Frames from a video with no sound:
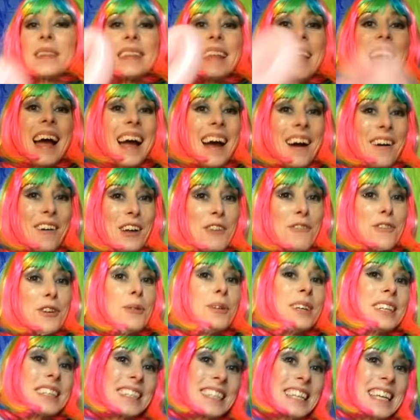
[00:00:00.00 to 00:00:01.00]
Now, if you
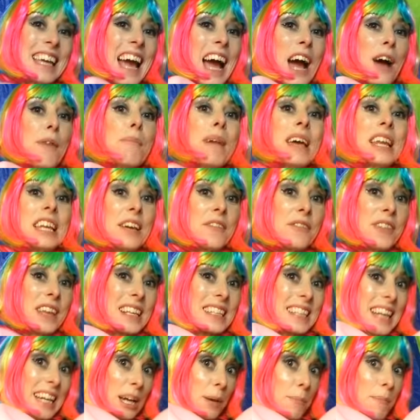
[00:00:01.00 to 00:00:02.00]
want to see how many of
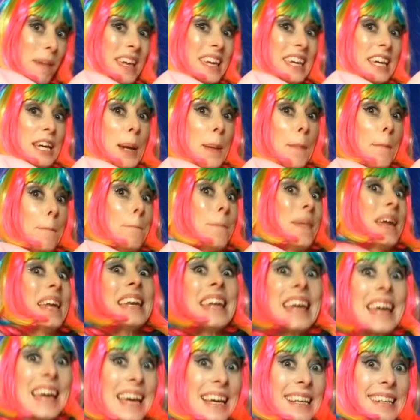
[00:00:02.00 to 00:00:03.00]
these I can make in a
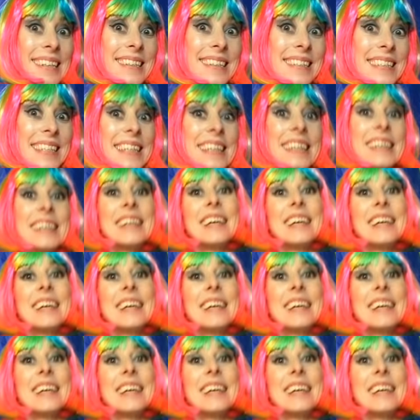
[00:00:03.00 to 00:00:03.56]
minute,